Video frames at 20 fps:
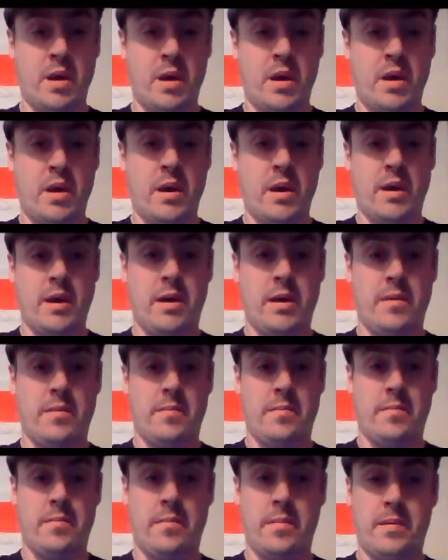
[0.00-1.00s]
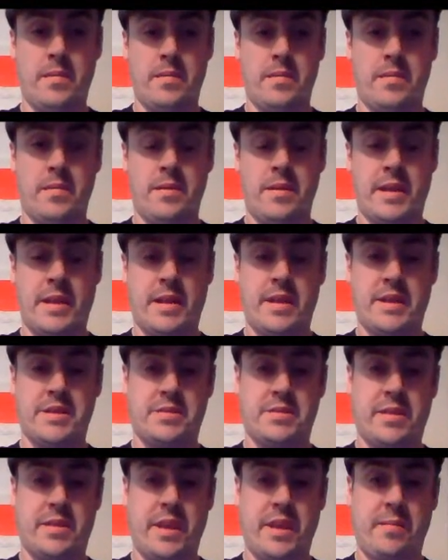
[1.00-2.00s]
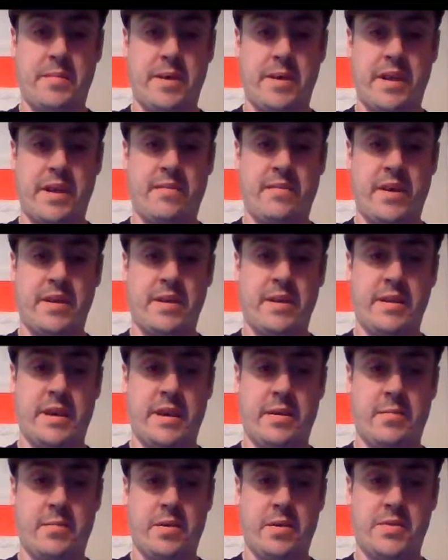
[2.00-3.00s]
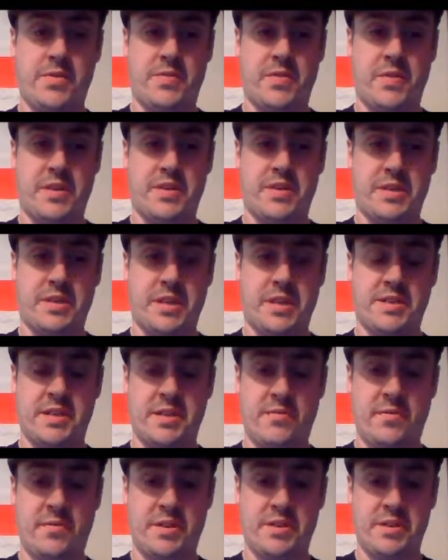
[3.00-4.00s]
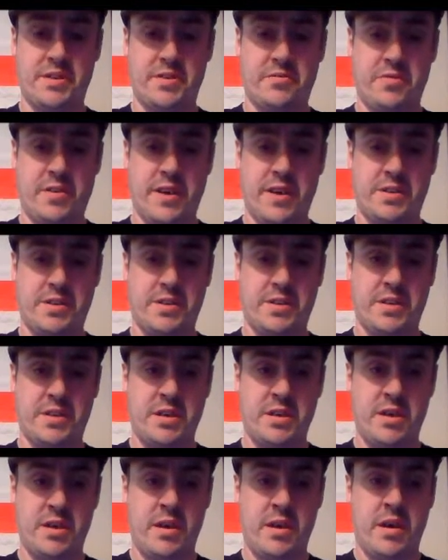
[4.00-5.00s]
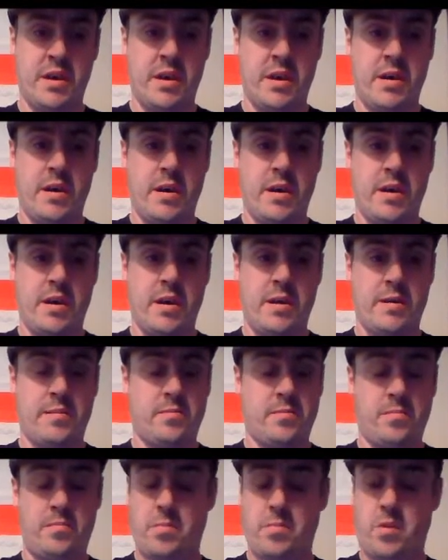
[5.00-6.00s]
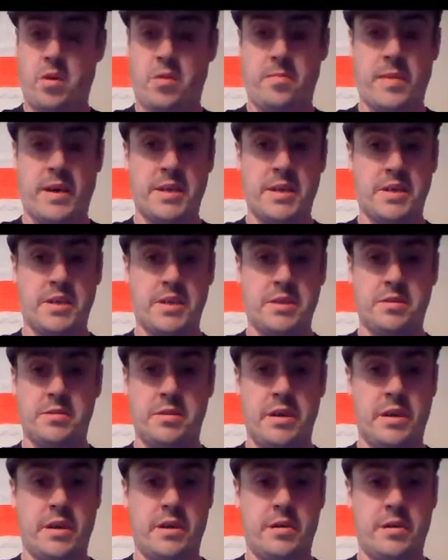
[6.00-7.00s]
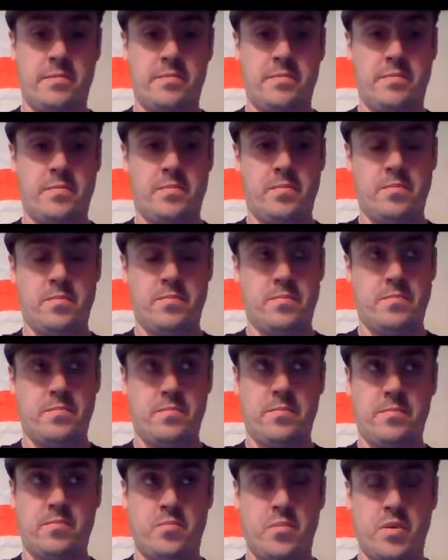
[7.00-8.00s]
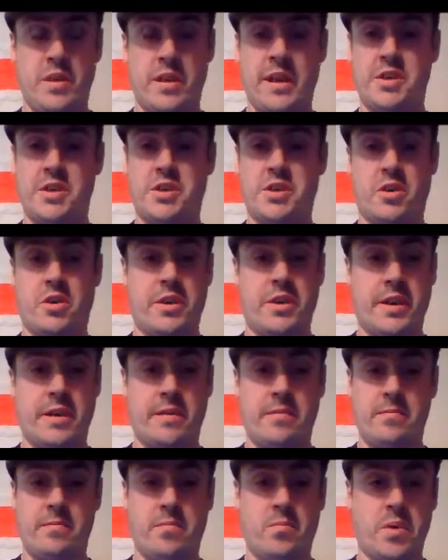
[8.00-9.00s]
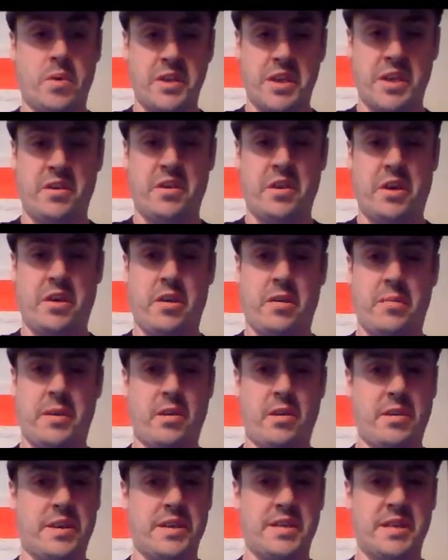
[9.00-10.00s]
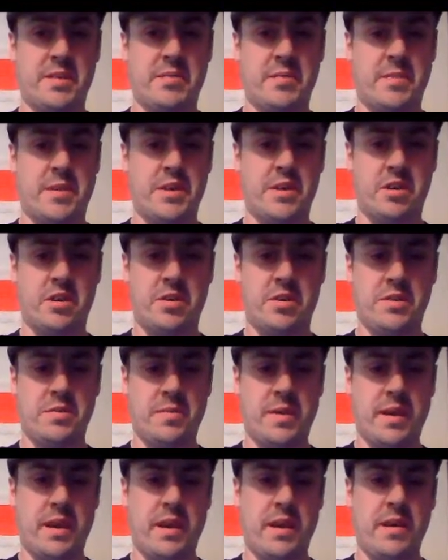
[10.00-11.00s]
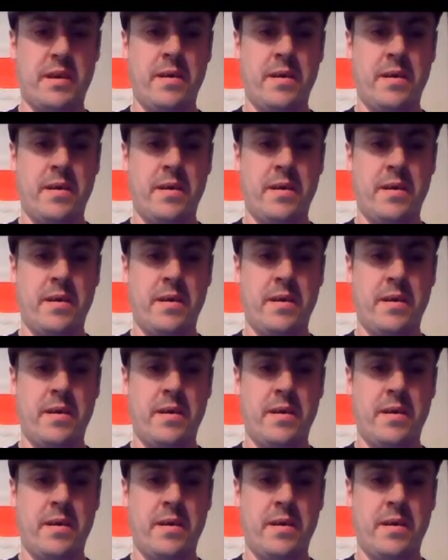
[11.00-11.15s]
That leads to the main event: Ambrose versus Lesnar versus Reigns. Good match. Really enjoyed it. Wish it could have gone a bit longer. Seemed a bit short to me.